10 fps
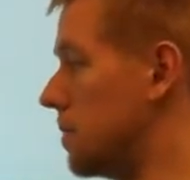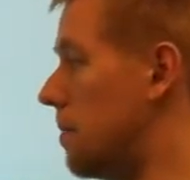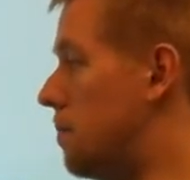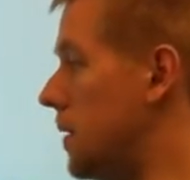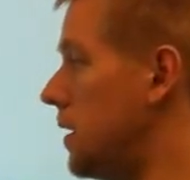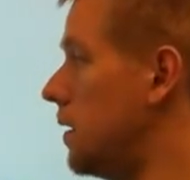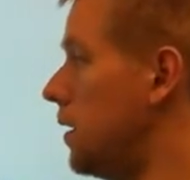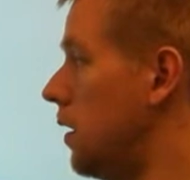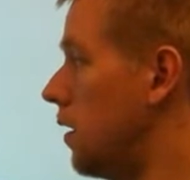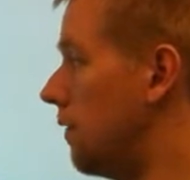My
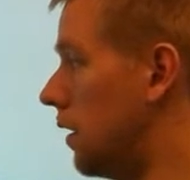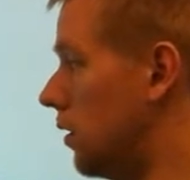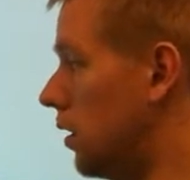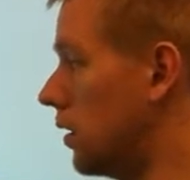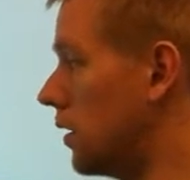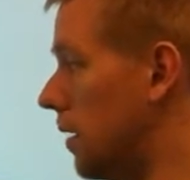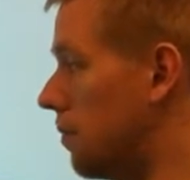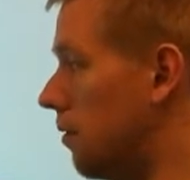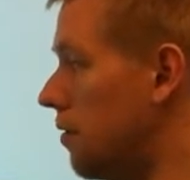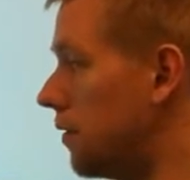b, if I looked in
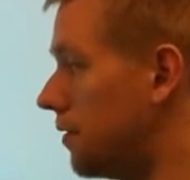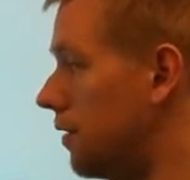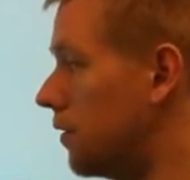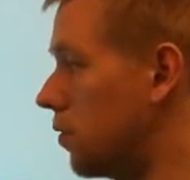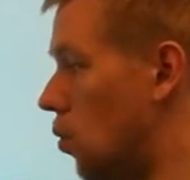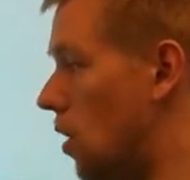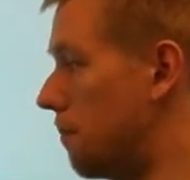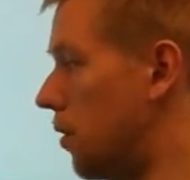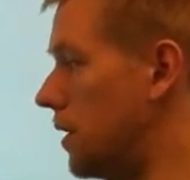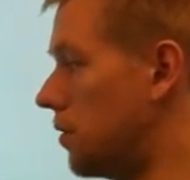parentheses, is
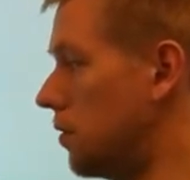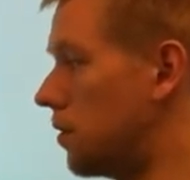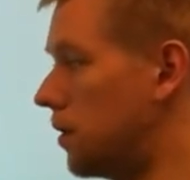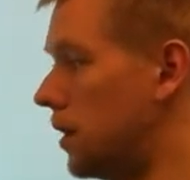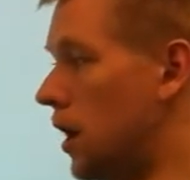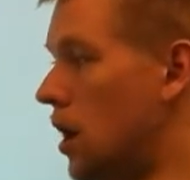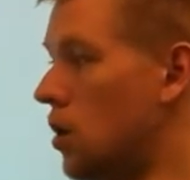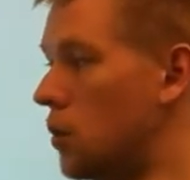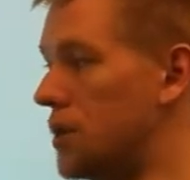1.23.